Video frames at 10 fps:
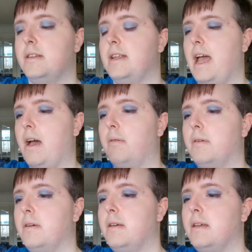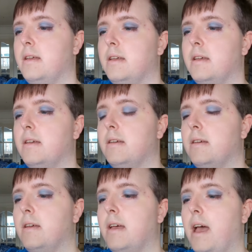Now
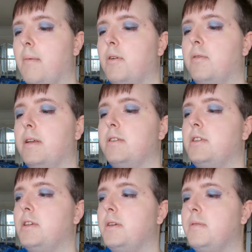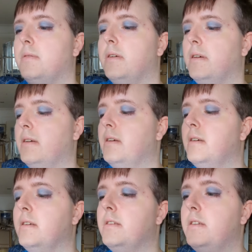I'm going to
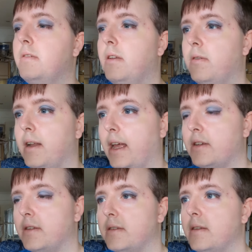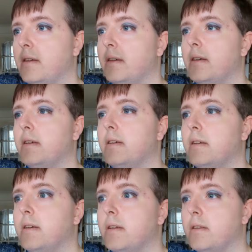do the lower lashes,
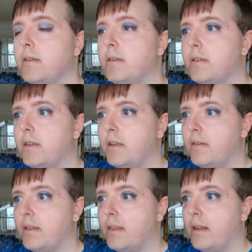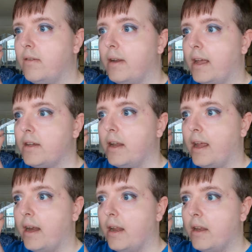just to do the lower lash
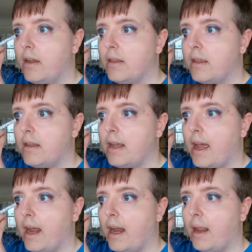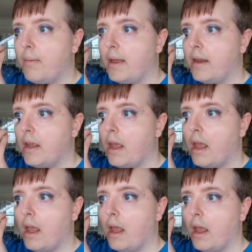line, just a tiny bit,
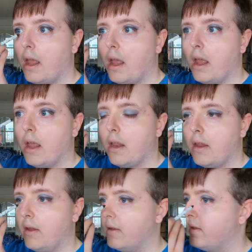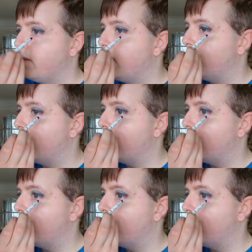just